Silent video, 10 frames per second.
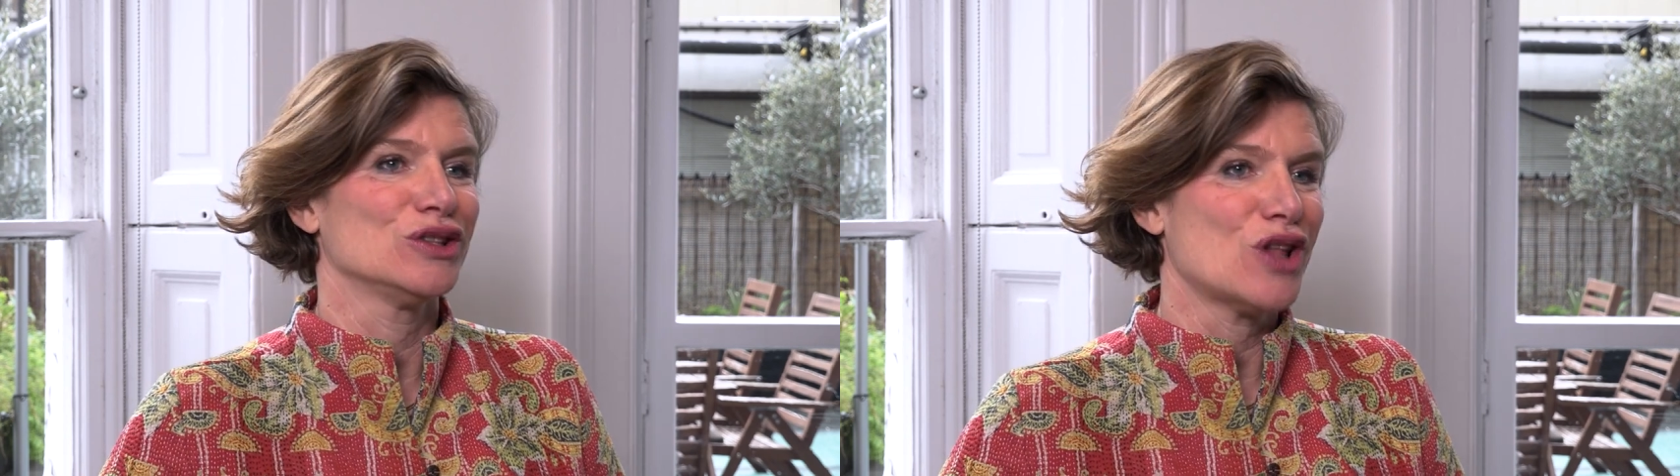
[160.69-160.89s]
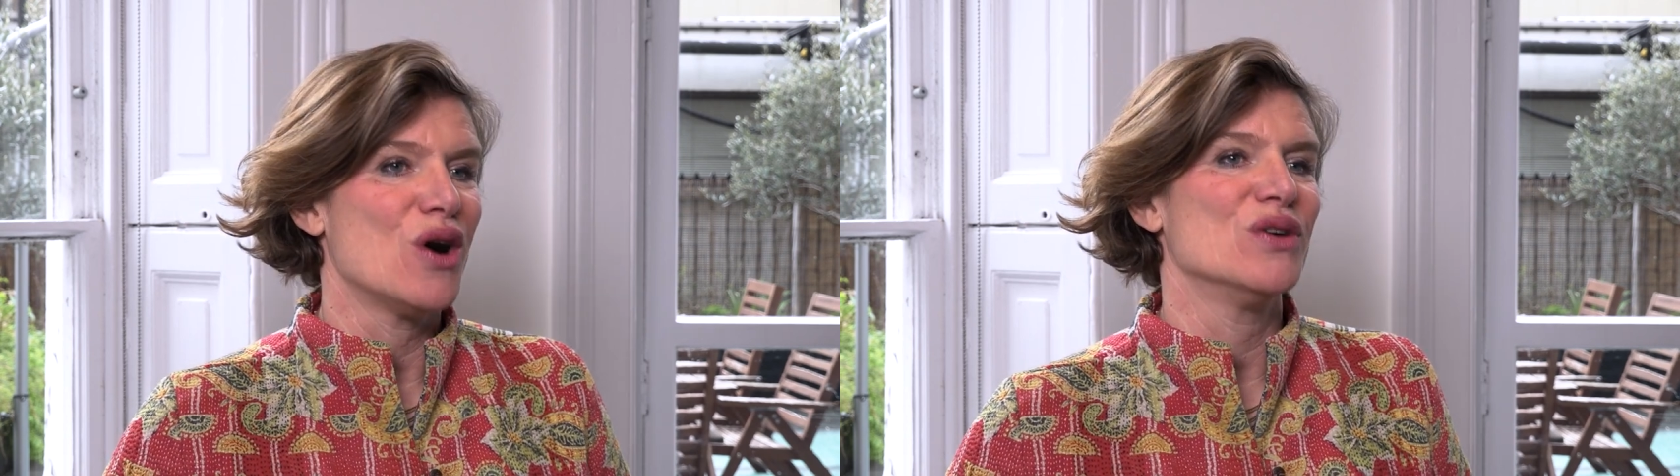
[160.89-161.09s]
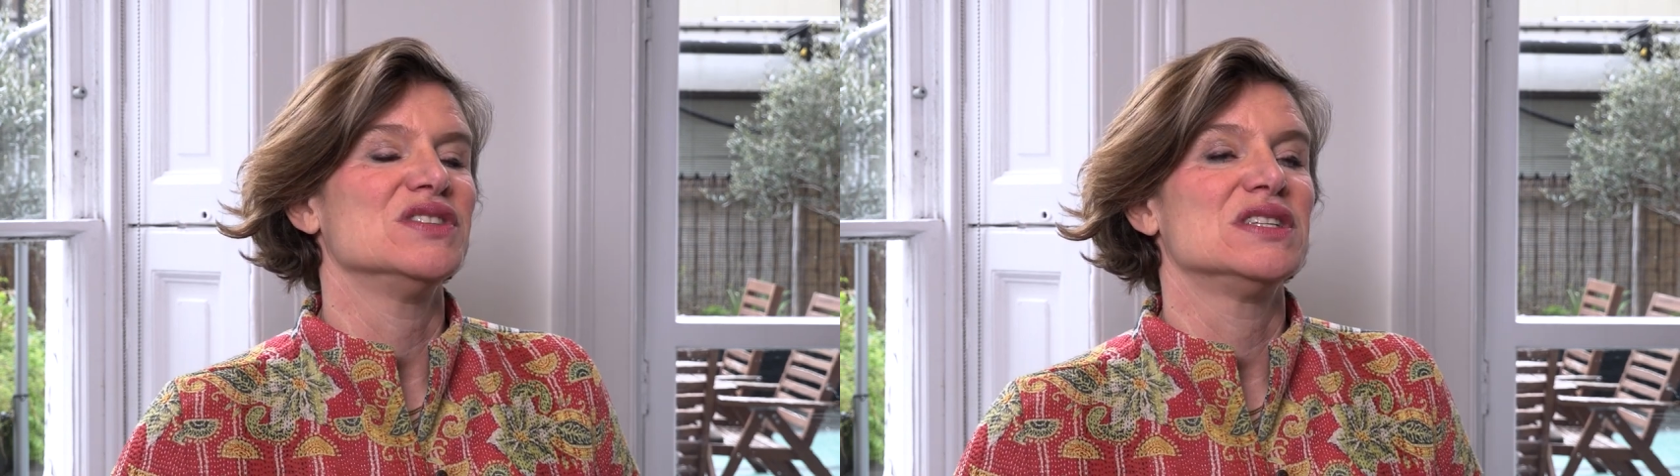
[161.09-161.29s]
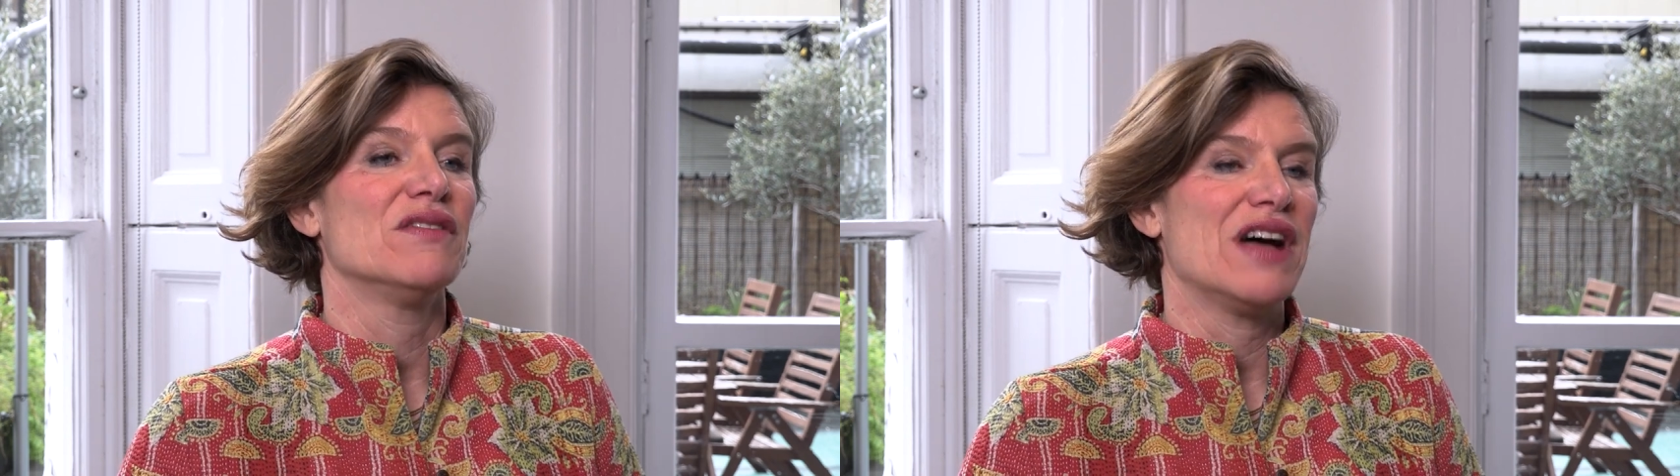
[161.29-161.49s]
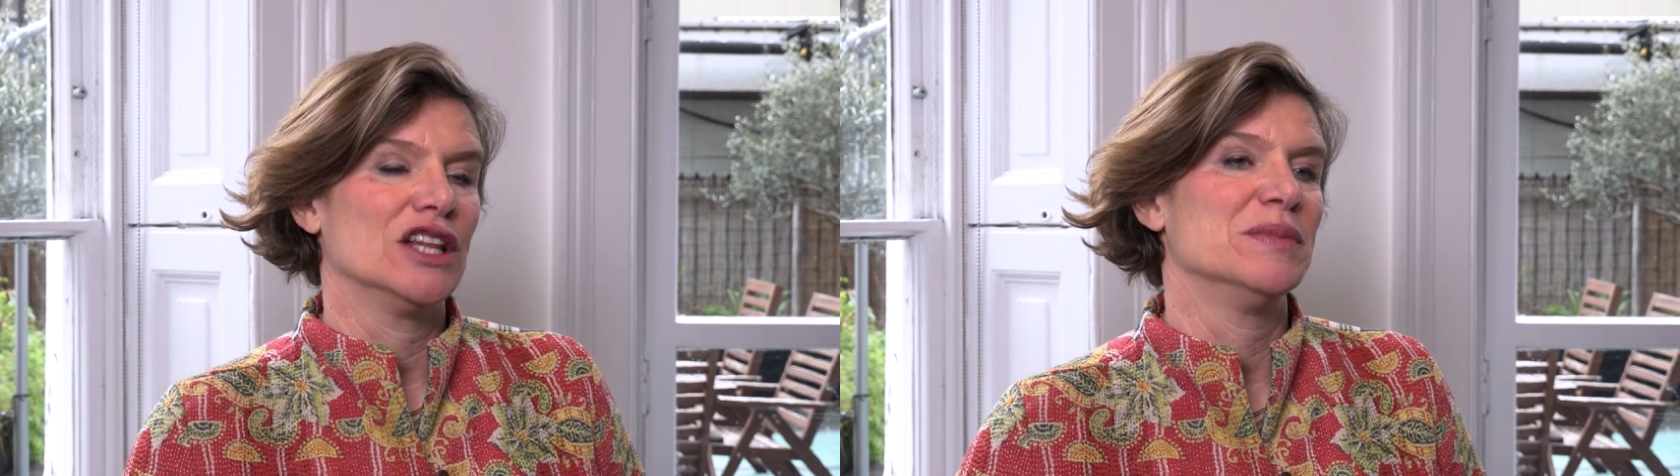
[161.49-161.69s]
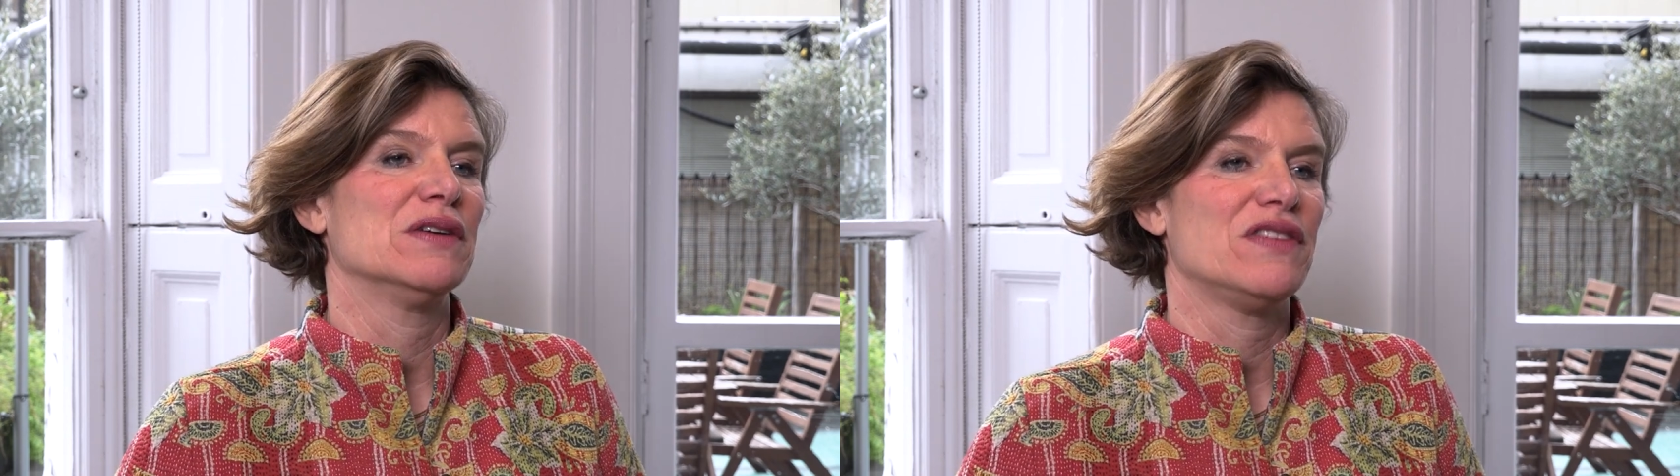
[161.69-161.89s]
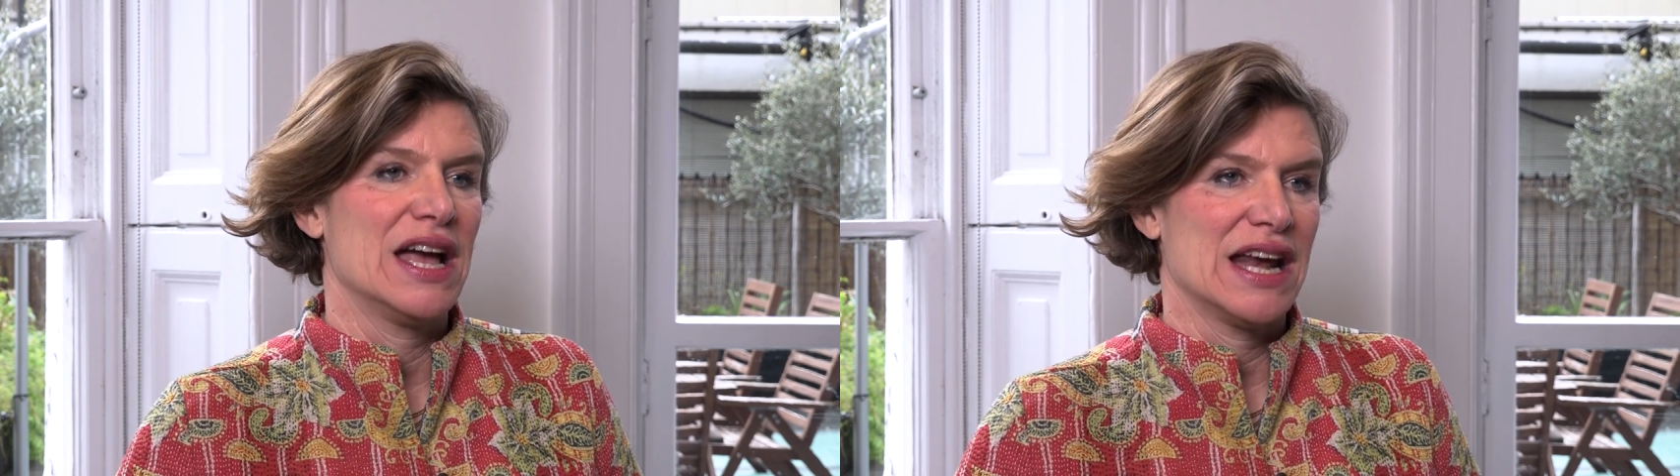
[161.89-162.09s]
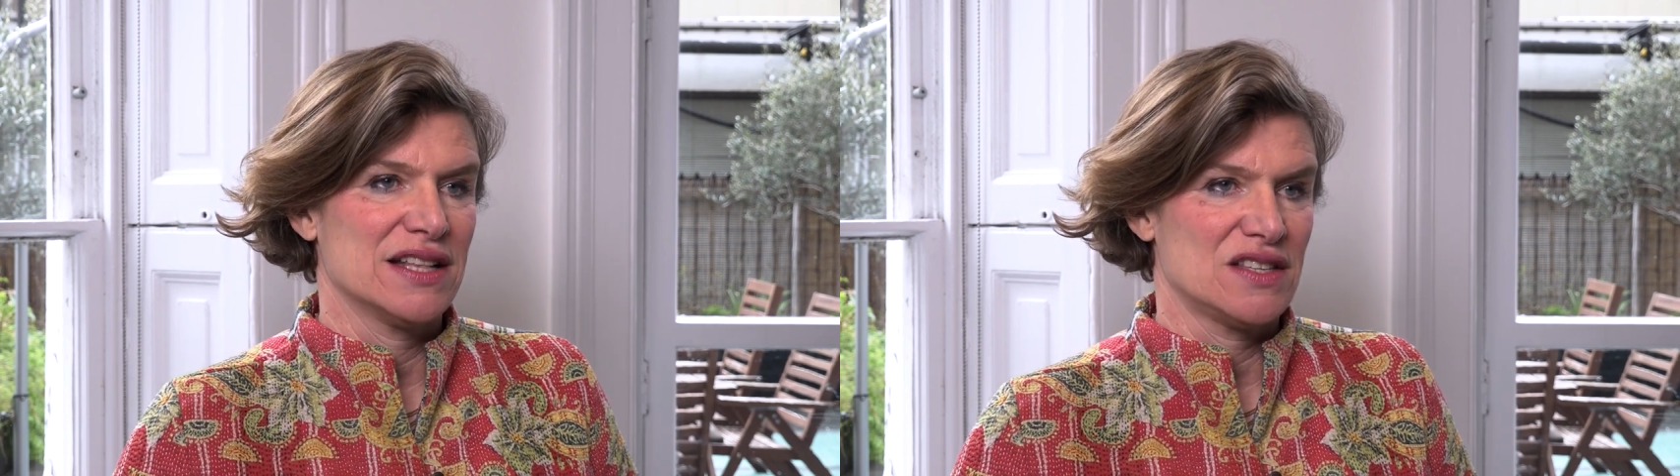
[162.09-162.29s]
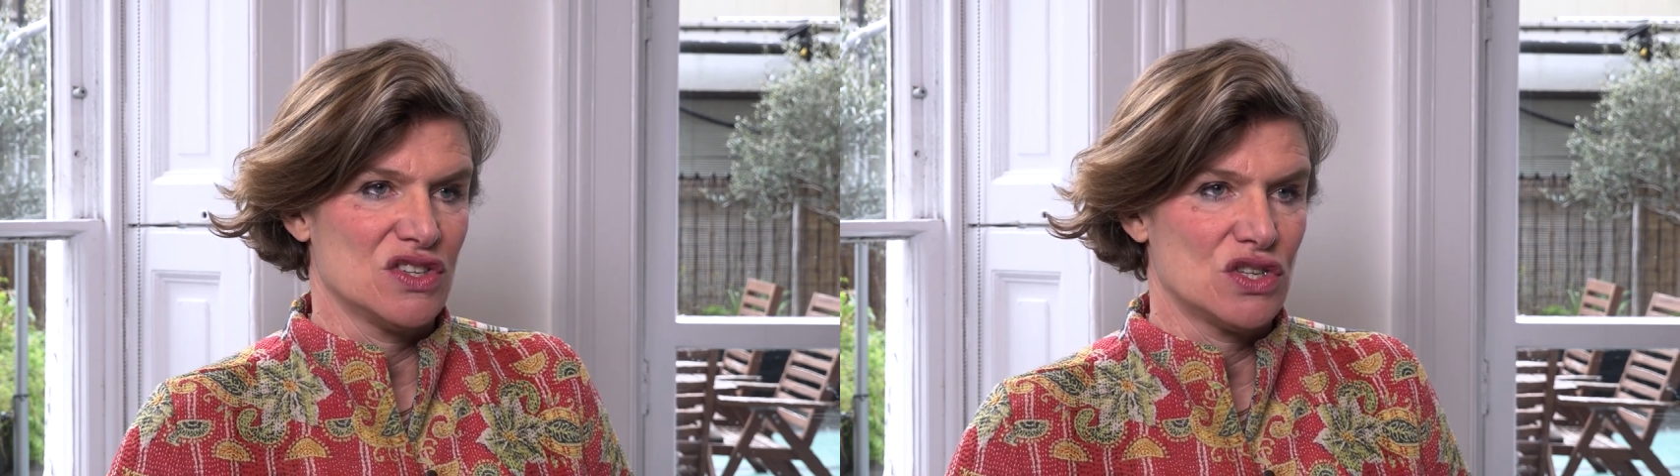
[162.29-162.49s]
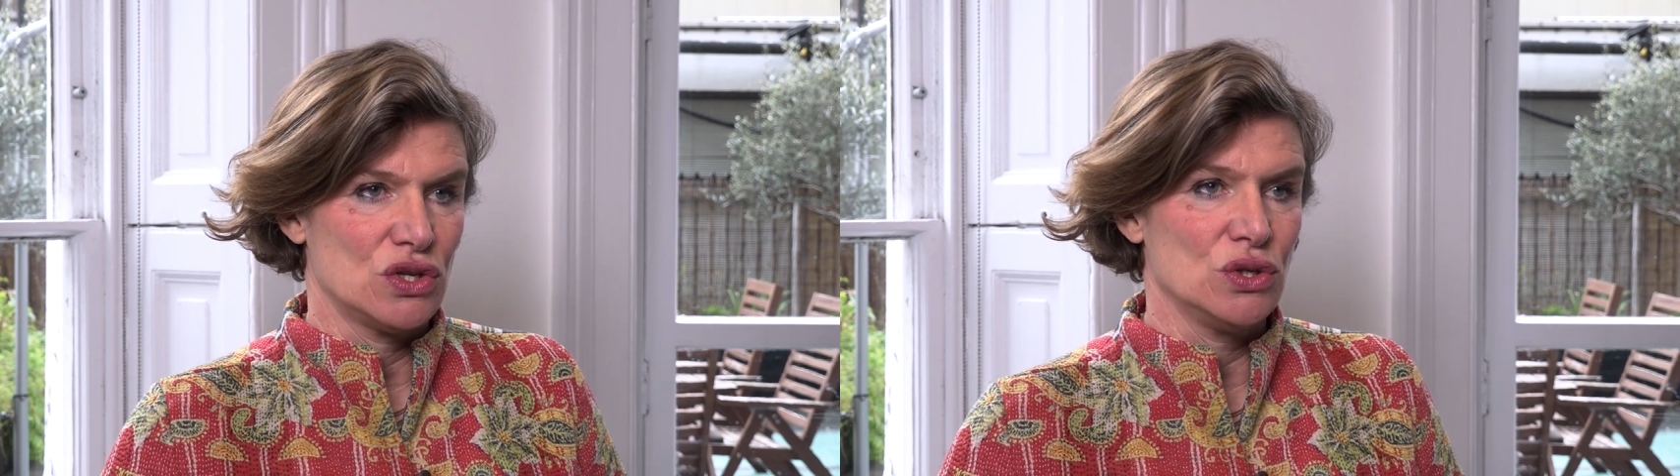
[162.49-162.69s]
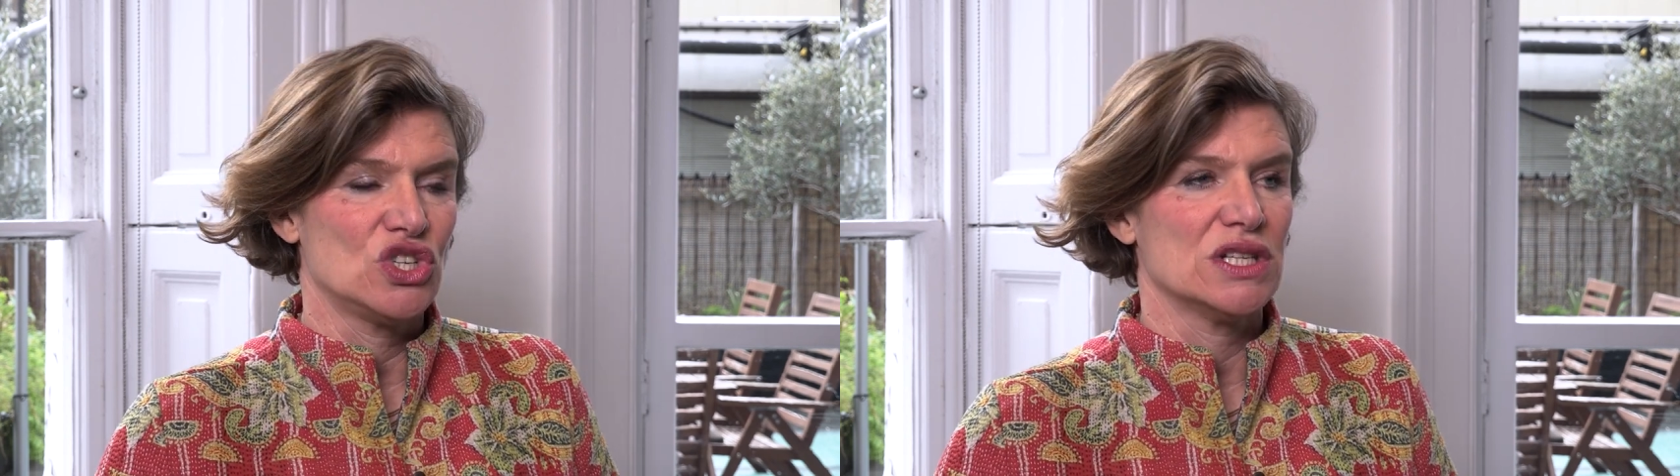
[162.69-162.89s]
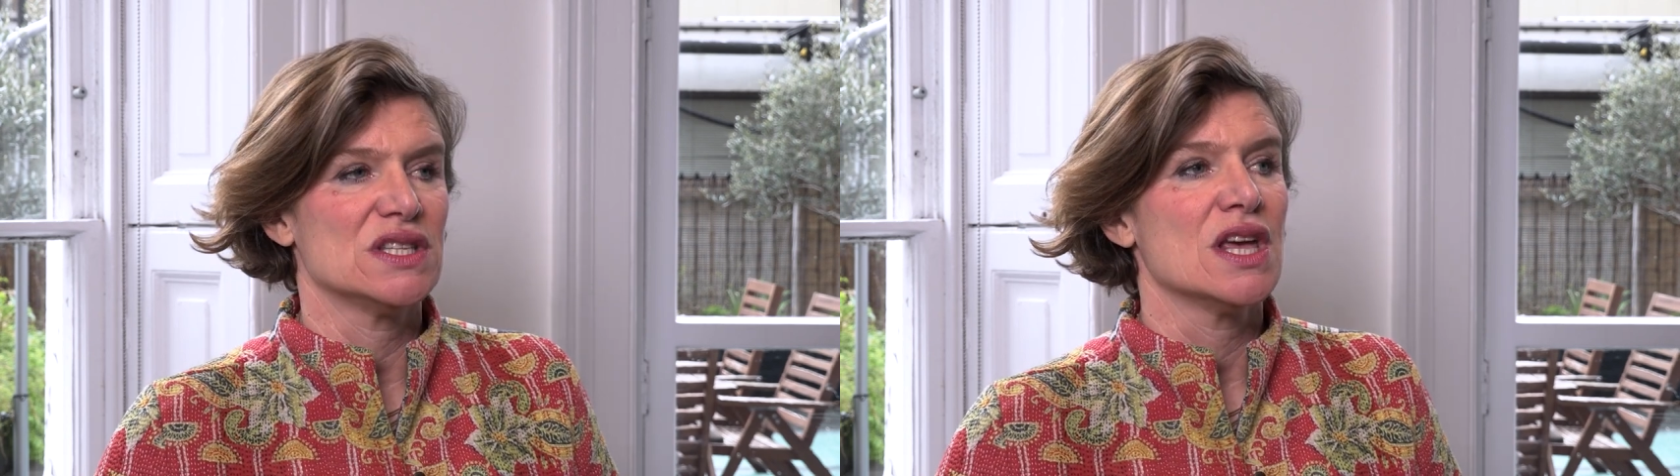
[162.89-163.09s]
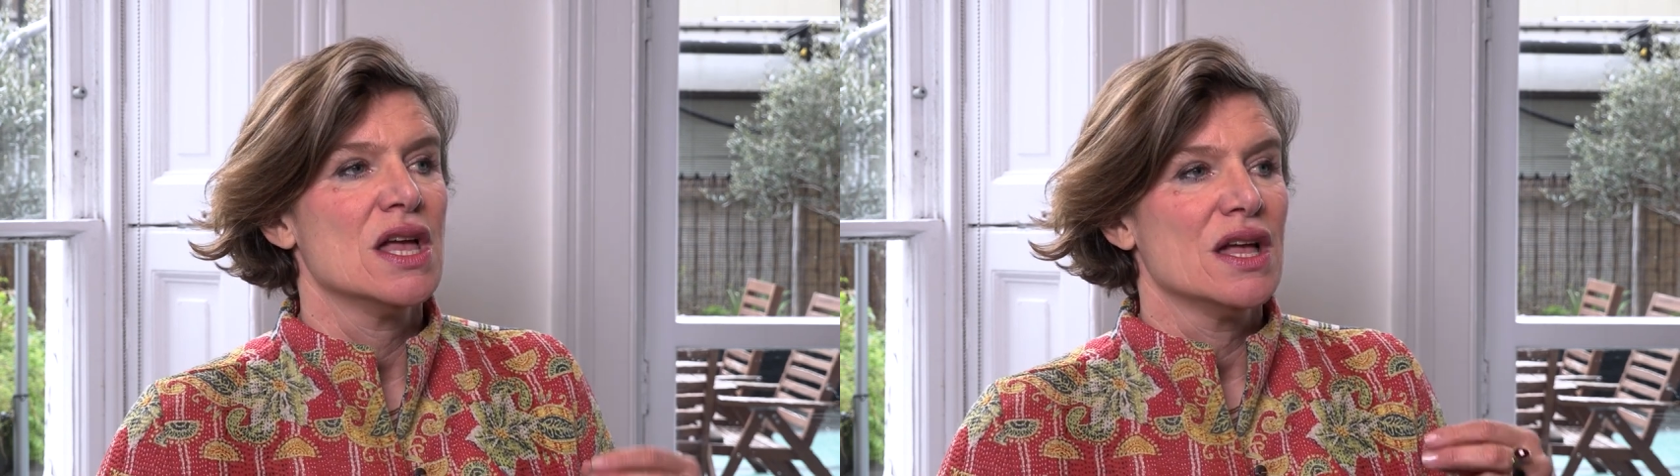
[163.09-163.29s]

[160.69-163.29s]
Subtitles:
loans, development, finance, institutions,